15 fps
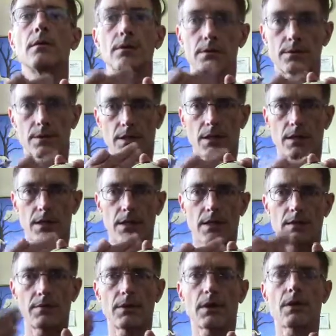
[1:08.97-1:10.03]
looks like
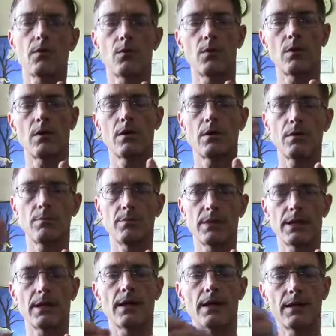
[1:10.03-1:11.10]
kind of like a wall
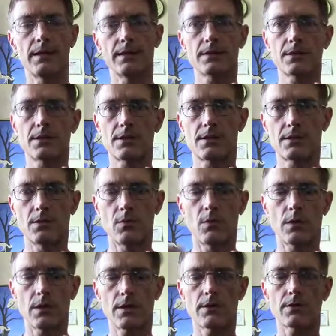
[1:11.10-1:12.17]
but uh, it's the
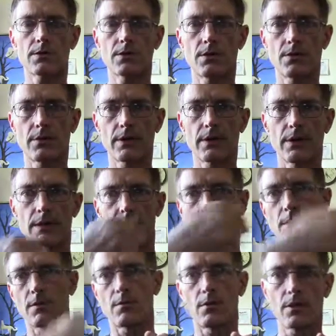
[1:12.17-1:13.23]
water is going it hits
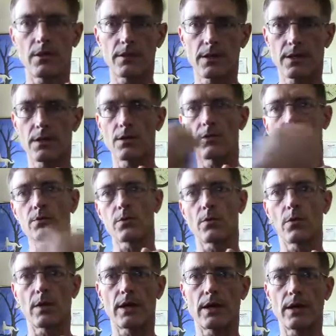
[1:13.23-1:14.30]
that wall and then it goes
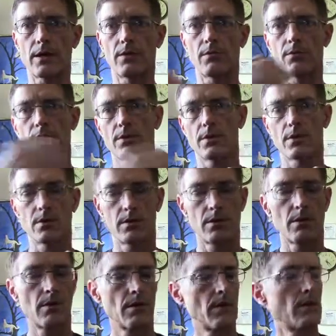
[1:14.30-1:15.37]
around
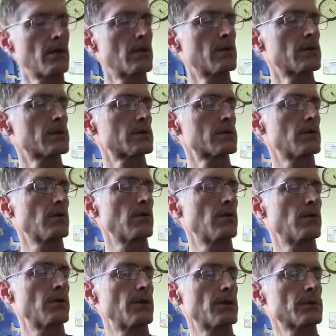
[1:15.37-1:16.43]

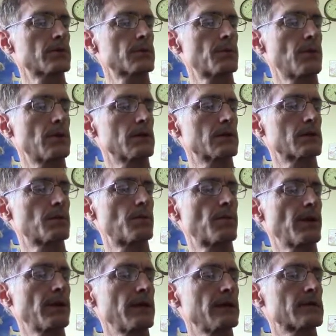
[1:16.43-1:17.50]
so there's a
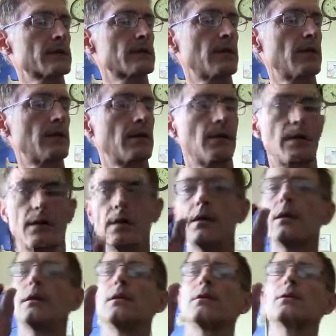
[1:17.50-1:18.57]
space
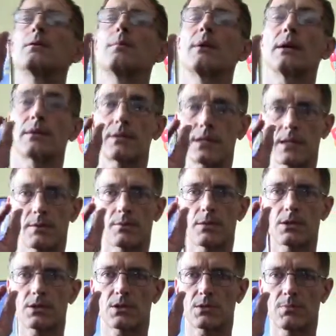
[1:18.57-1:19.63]
there's about that
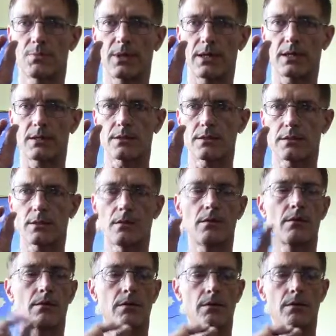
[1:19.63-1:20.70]
much space
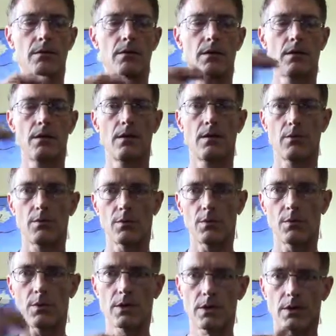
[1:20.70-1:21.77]
and
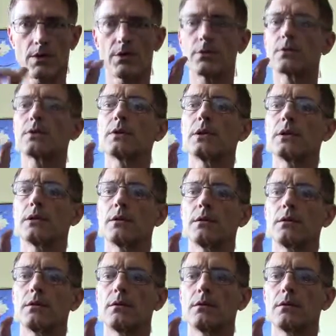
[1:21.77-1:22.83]
the water goes in